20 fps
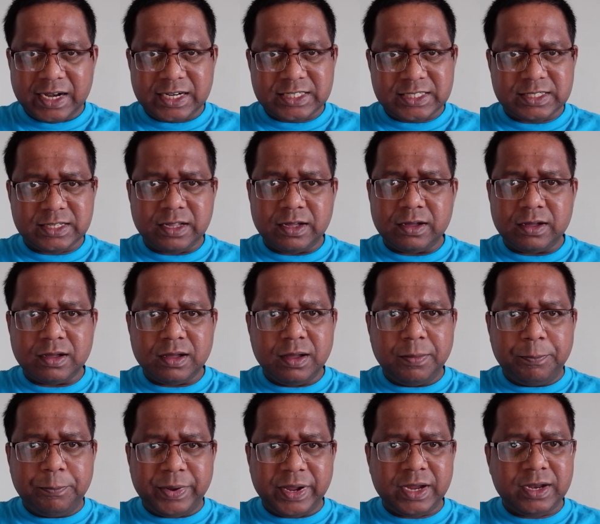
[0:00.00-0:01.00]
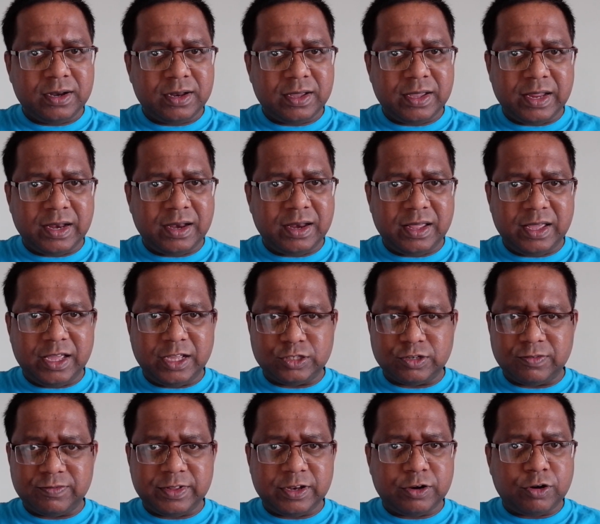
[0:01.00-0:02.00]
gets picked in
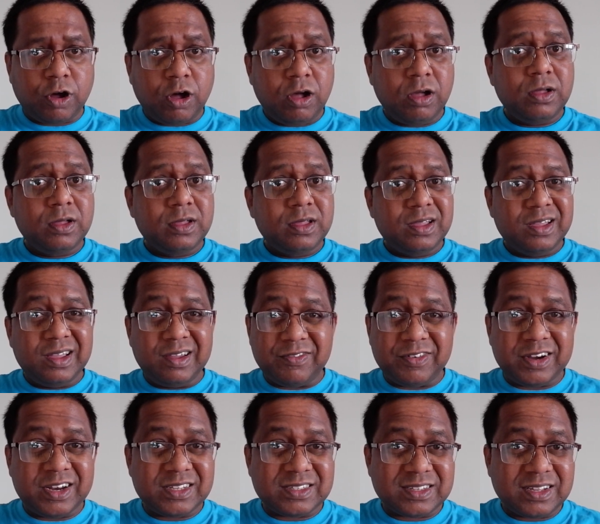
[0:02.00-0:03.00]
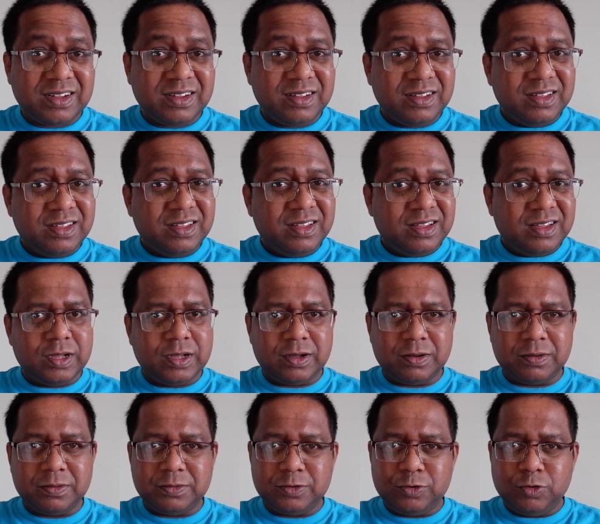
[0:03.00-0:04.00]
each of the draw if it is a
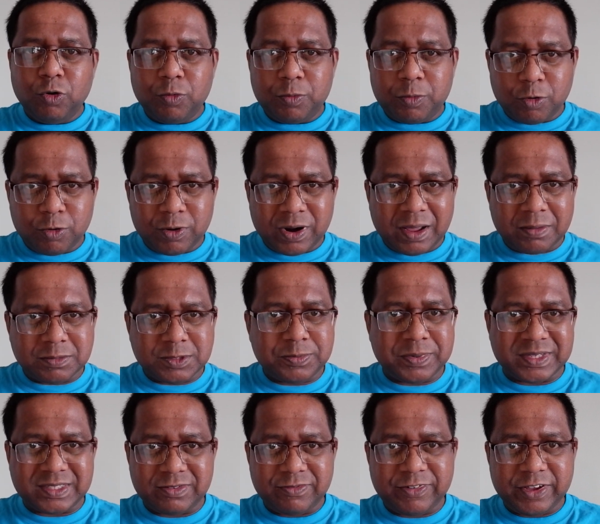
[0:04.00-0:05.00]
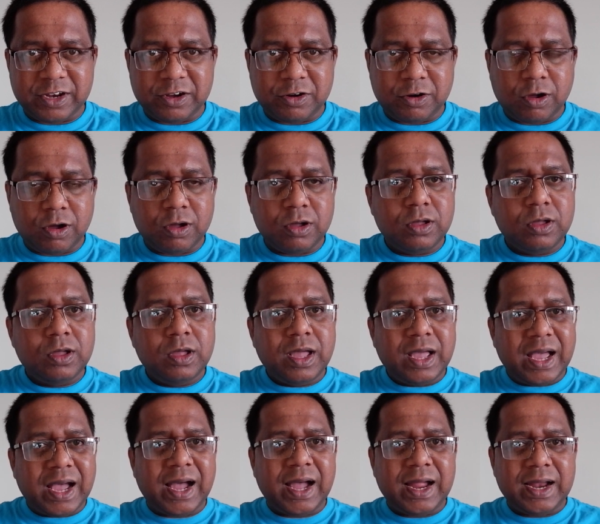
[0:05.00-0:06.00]
no program specific draw.
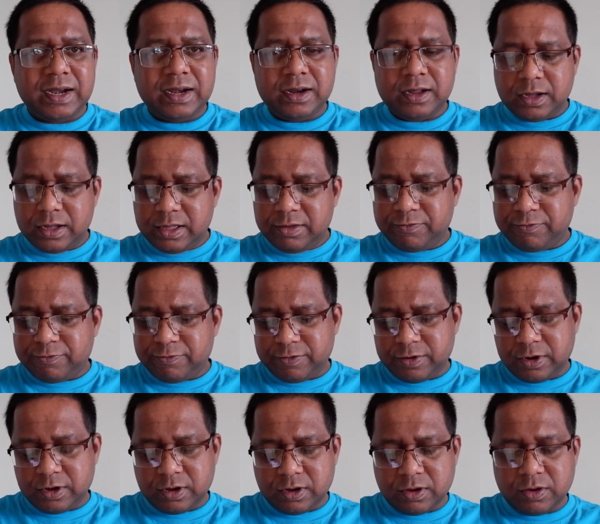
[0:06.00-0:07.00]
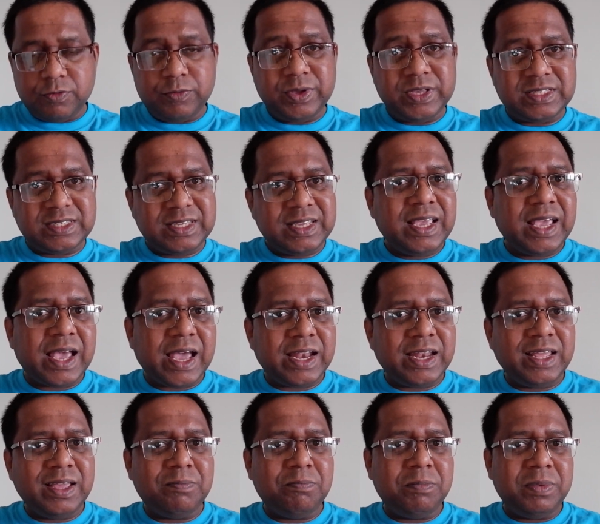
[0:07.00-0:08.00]
And if we see
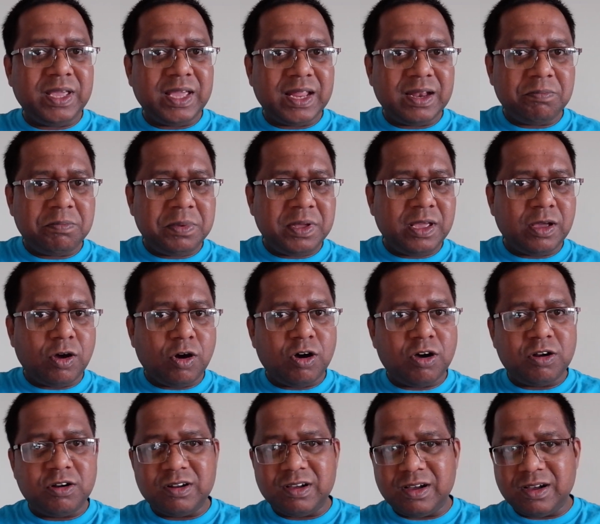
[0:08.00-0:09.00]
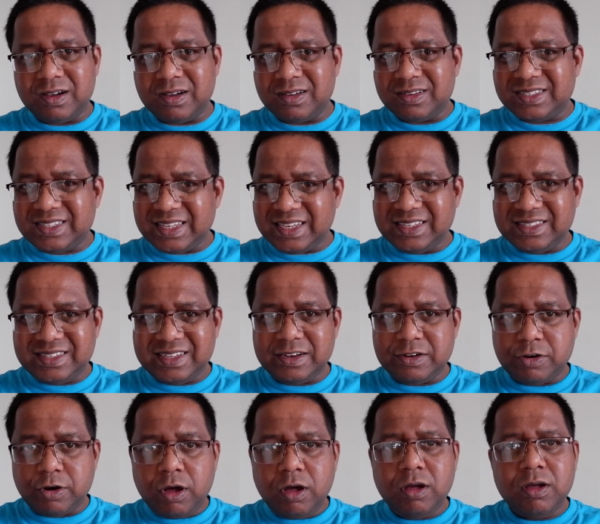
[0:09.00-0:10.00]
any PNP or
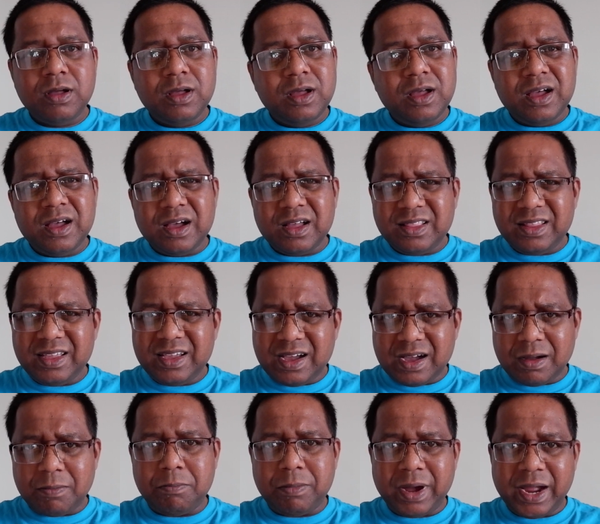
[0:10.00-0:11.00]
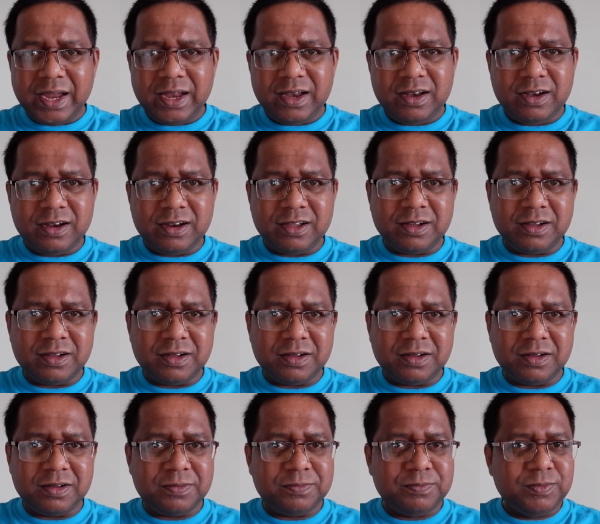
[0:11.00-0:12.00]
CEC draw, the combined
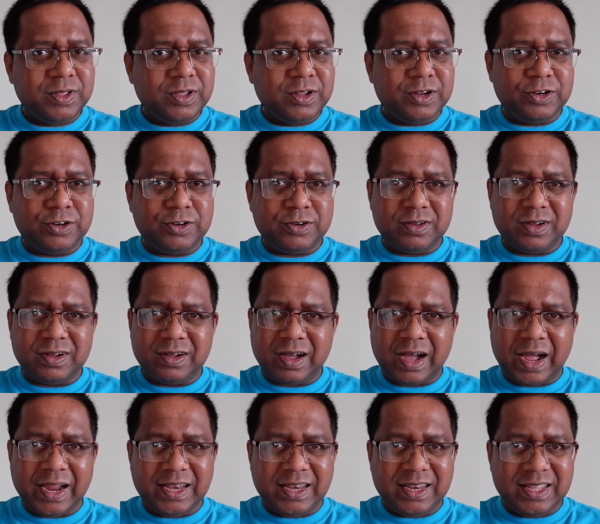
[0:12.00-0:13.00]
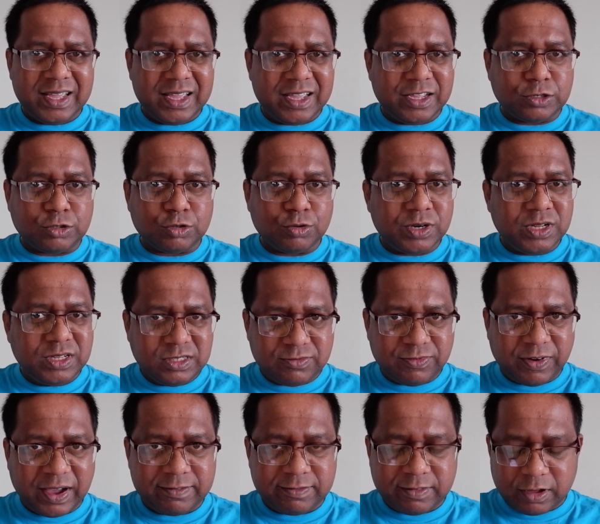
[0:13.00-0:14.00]
ITA issued is
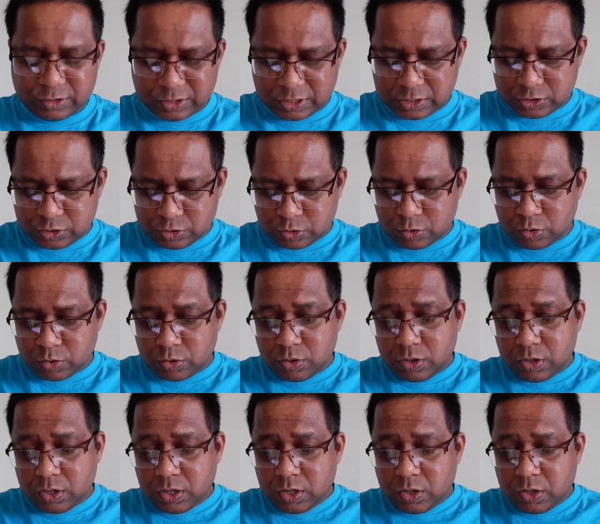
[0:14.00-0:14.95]
5000. So